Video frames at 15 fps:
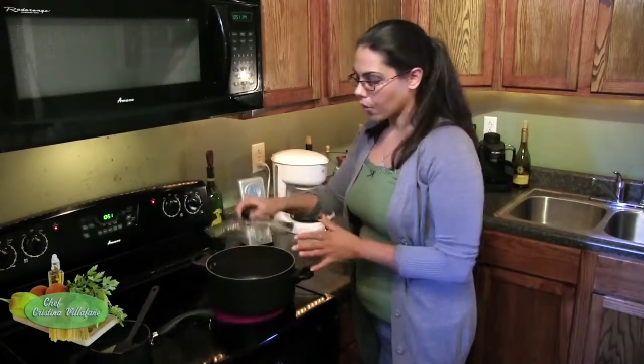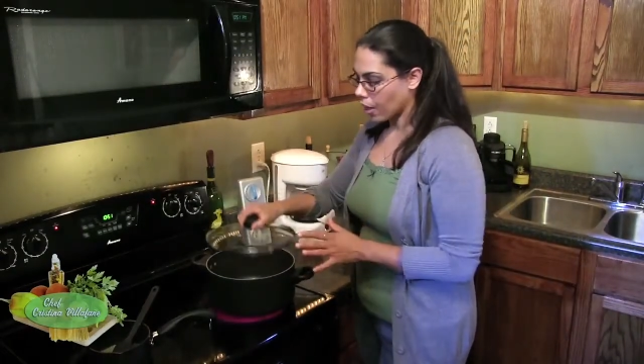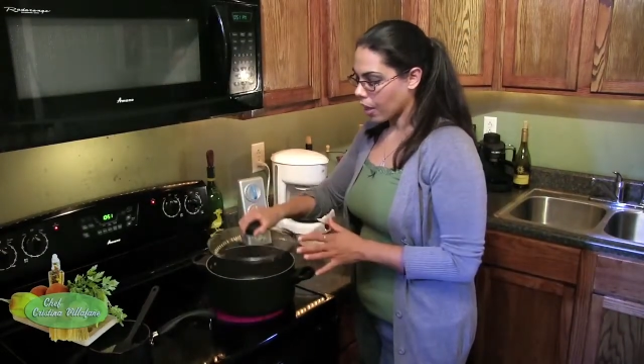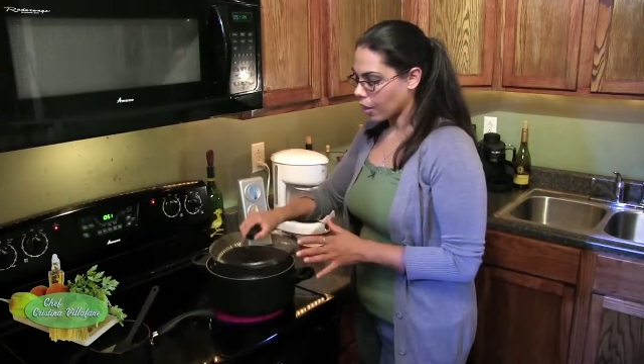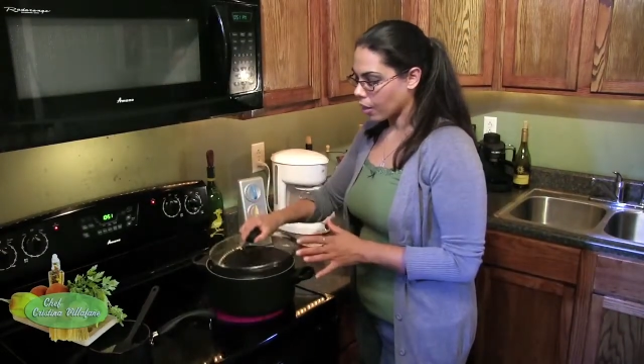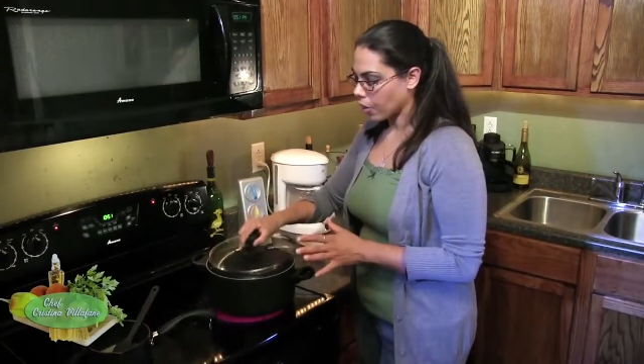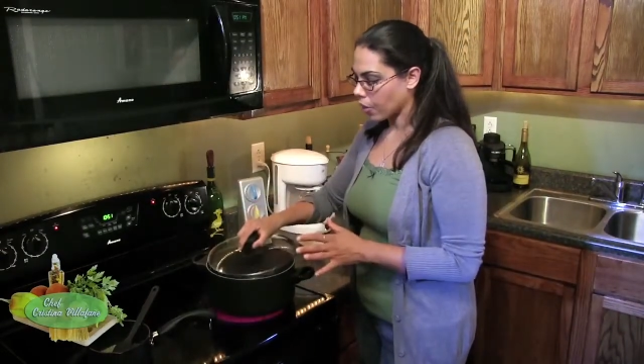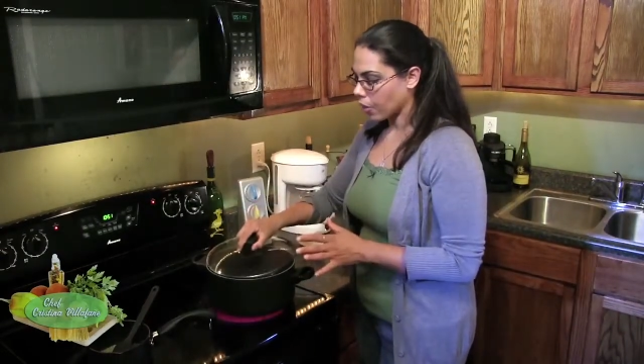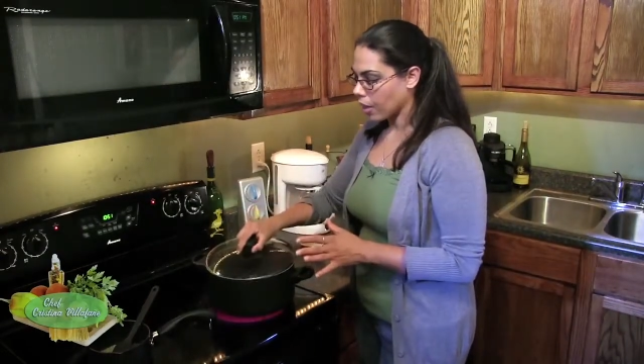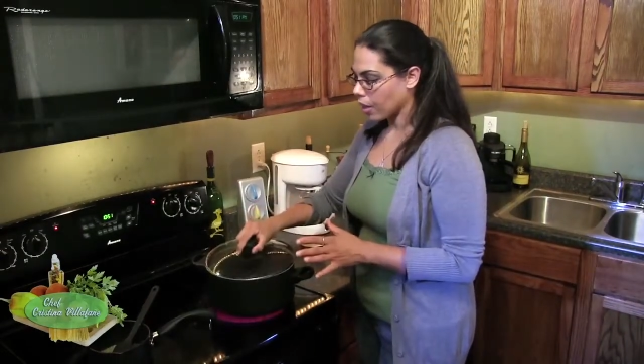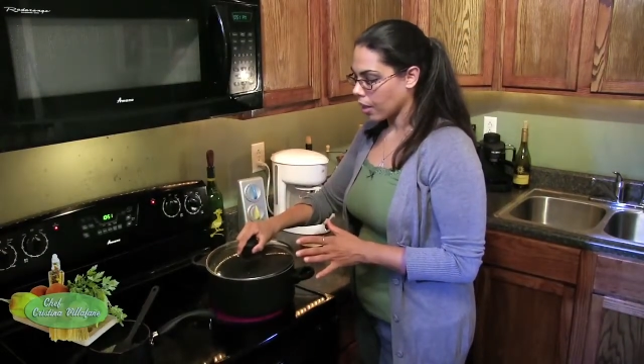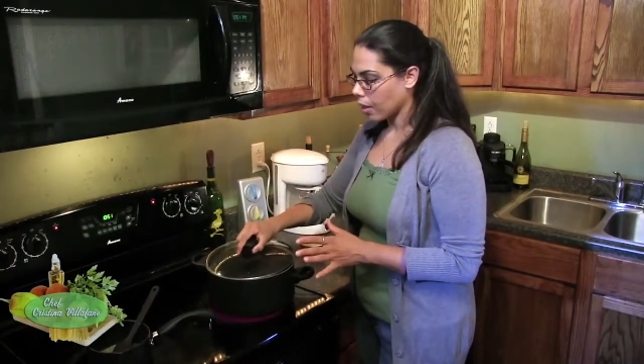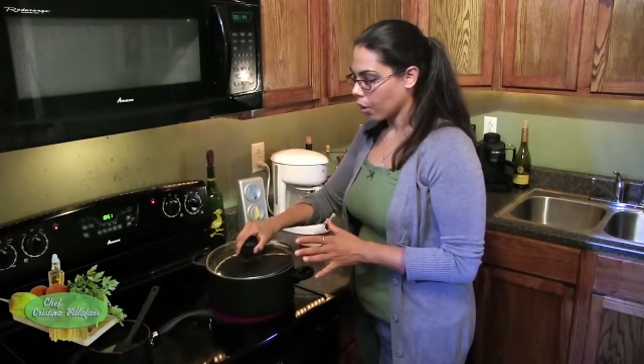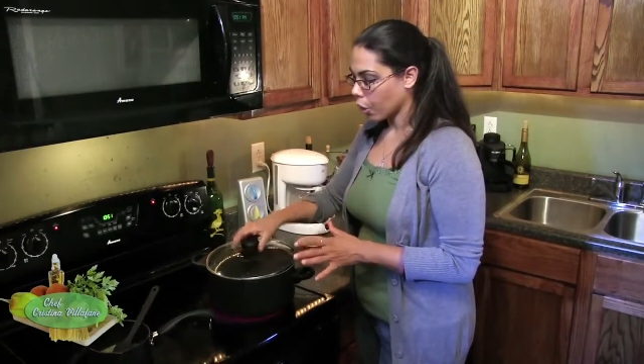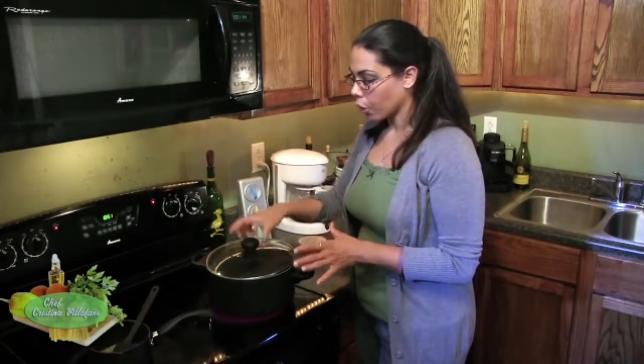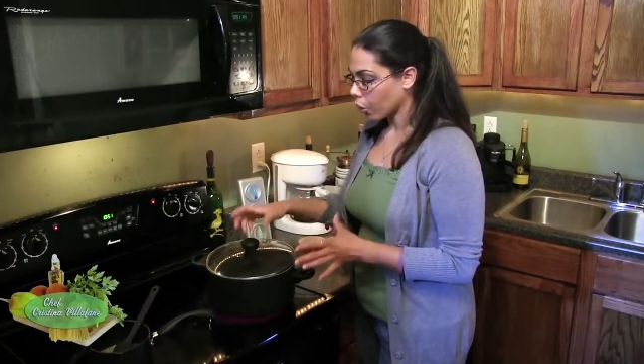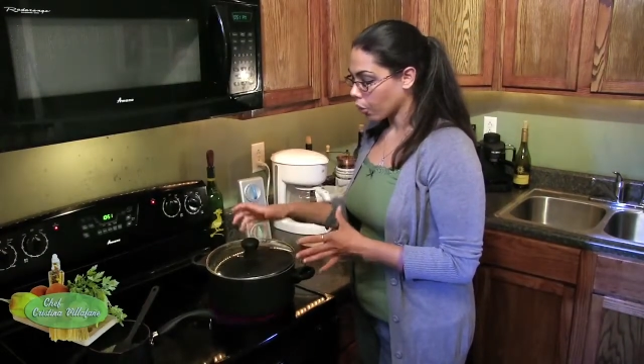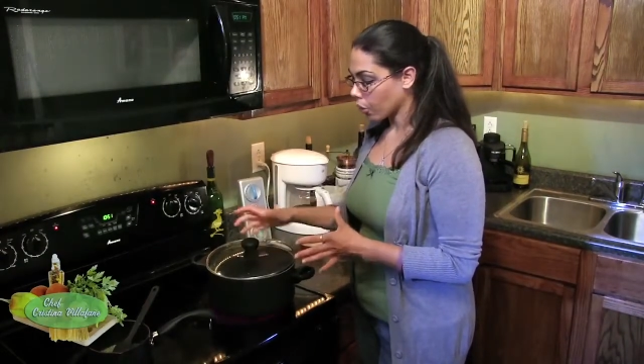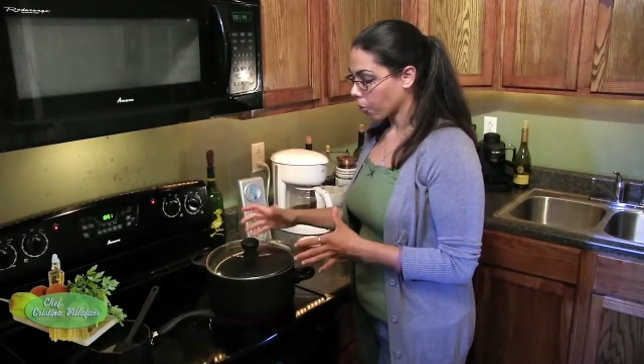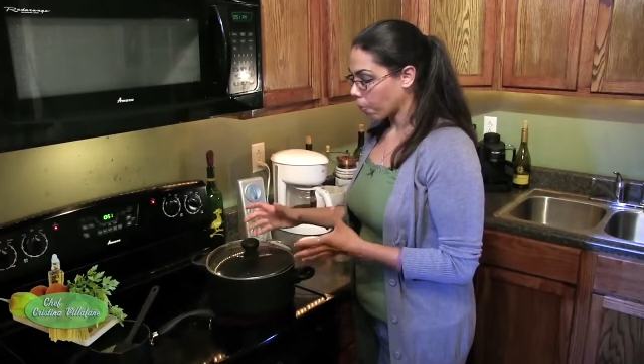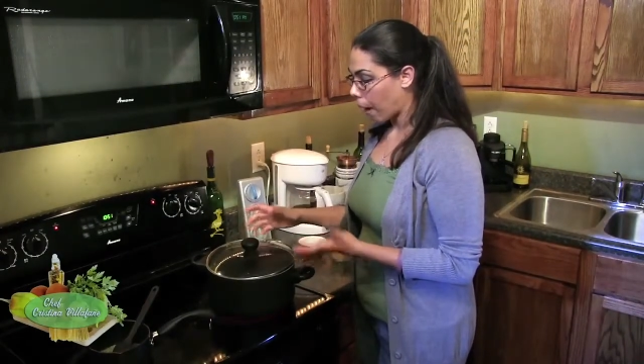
They get to see the kernels